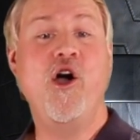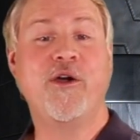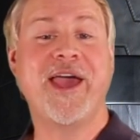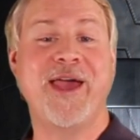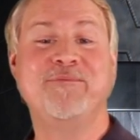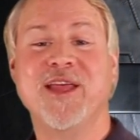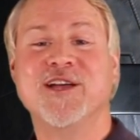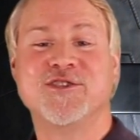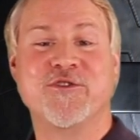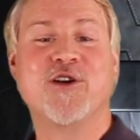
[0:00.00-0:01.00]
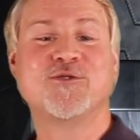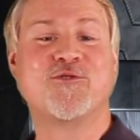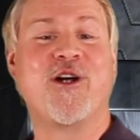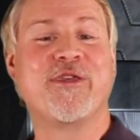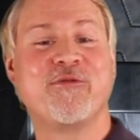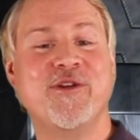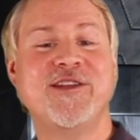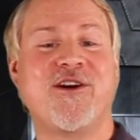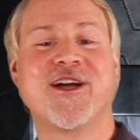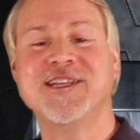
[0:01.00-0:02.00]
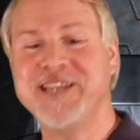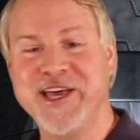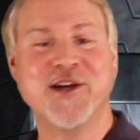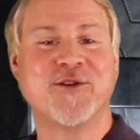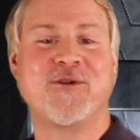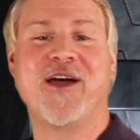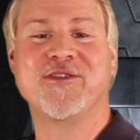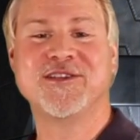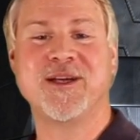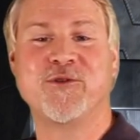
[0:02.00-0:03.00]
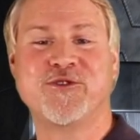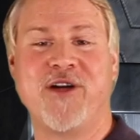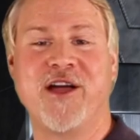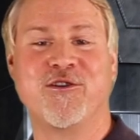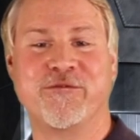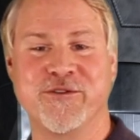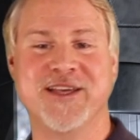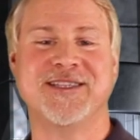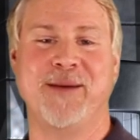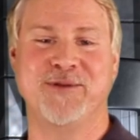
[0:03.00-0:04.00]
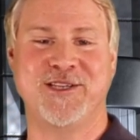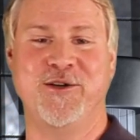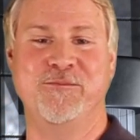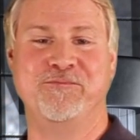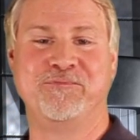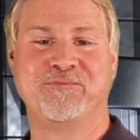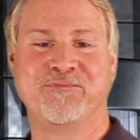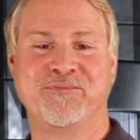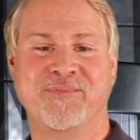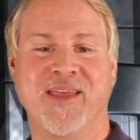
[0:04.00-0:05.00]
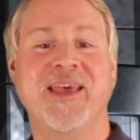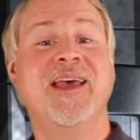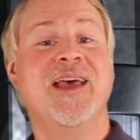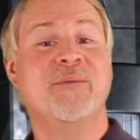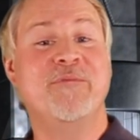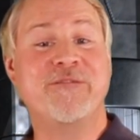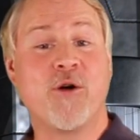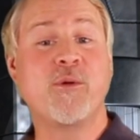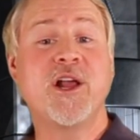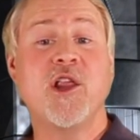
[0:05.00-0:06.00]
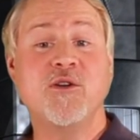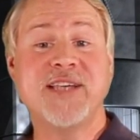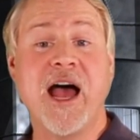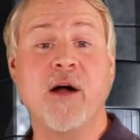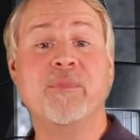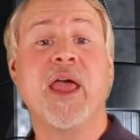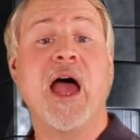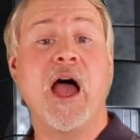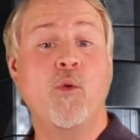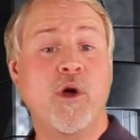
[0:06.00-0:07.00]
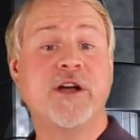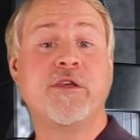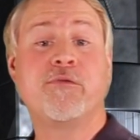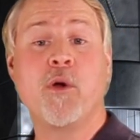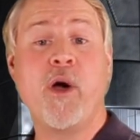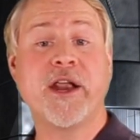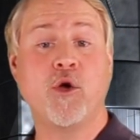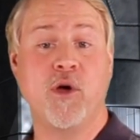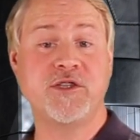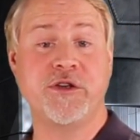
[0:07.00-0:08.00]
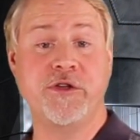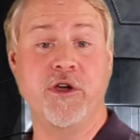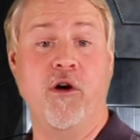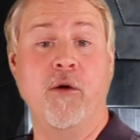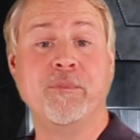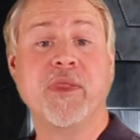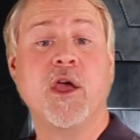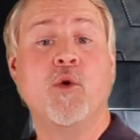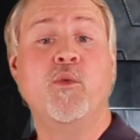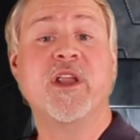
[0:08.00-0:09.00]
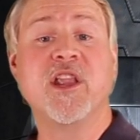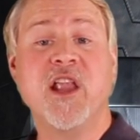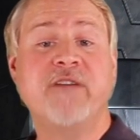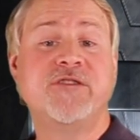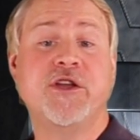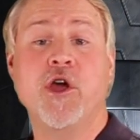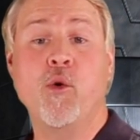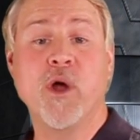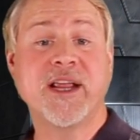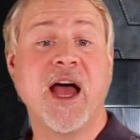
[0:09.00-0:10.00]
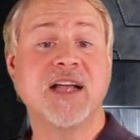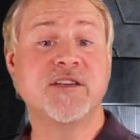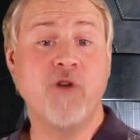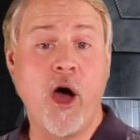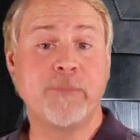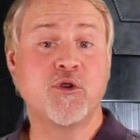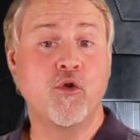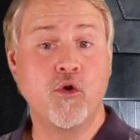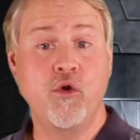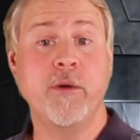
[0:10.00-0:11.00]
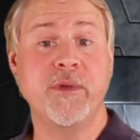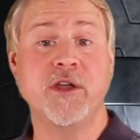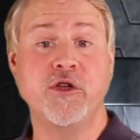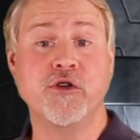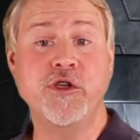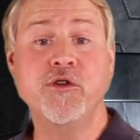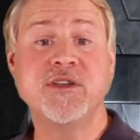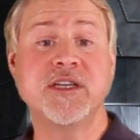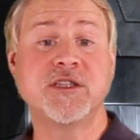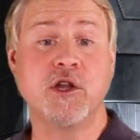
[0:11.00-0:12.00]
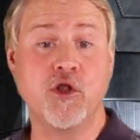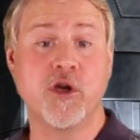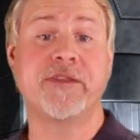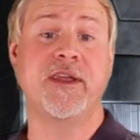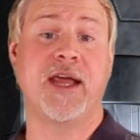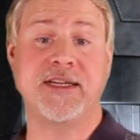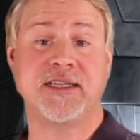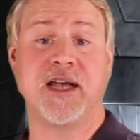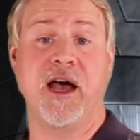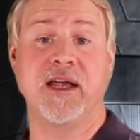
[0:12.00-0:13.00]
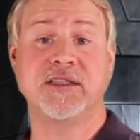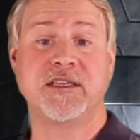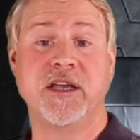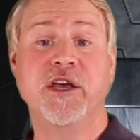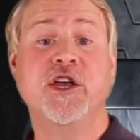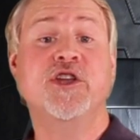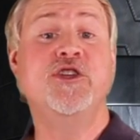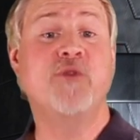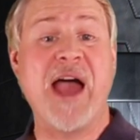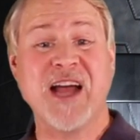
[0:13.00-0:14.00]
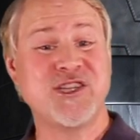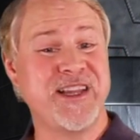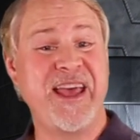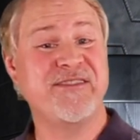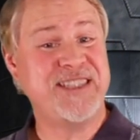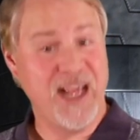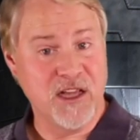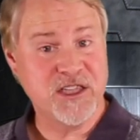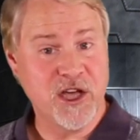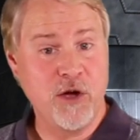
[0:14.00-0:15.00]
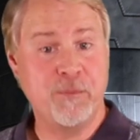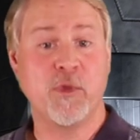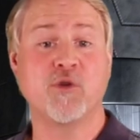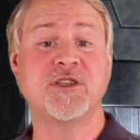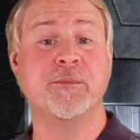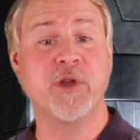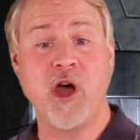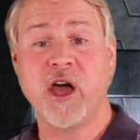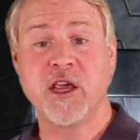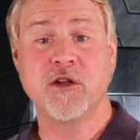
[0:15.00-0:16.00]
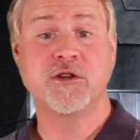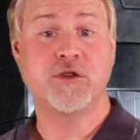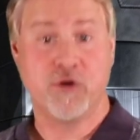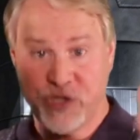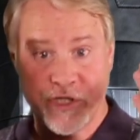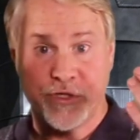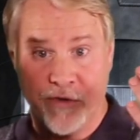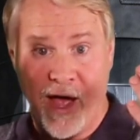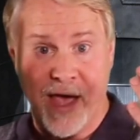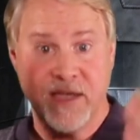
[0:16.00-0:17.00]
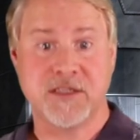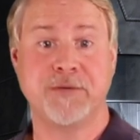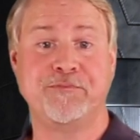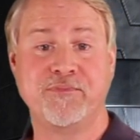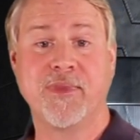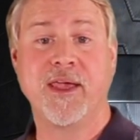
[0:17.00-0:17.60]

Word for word: Okay, so those were our three targets in and around the summer triangle for this episode. Before we close out, I wanted to throw out a question to y'all. Would love to know what kinds of optical equipment you're using to look at the night skies. Do you actually have a telescope or some binoculars or just your eyes?